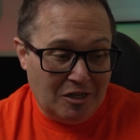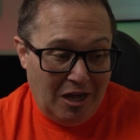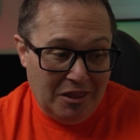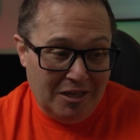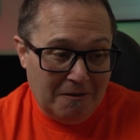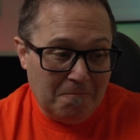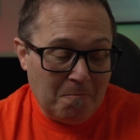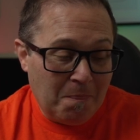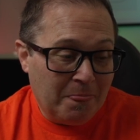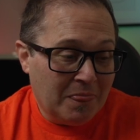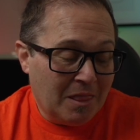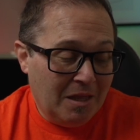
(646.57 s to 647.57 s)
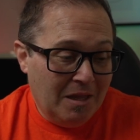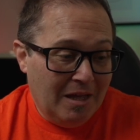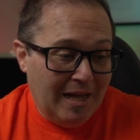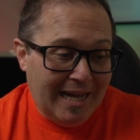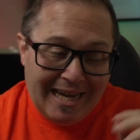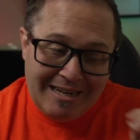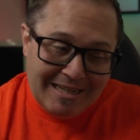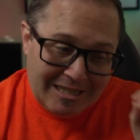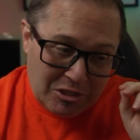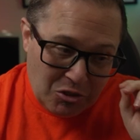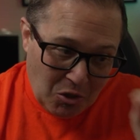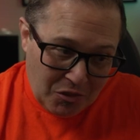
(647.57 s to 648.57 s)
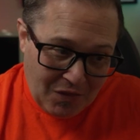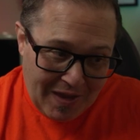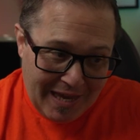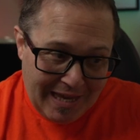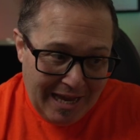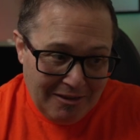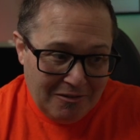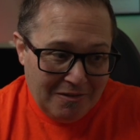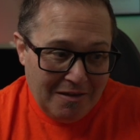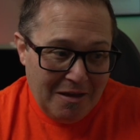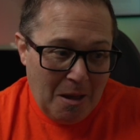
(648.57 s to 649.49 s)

I think, again, it's not there yet,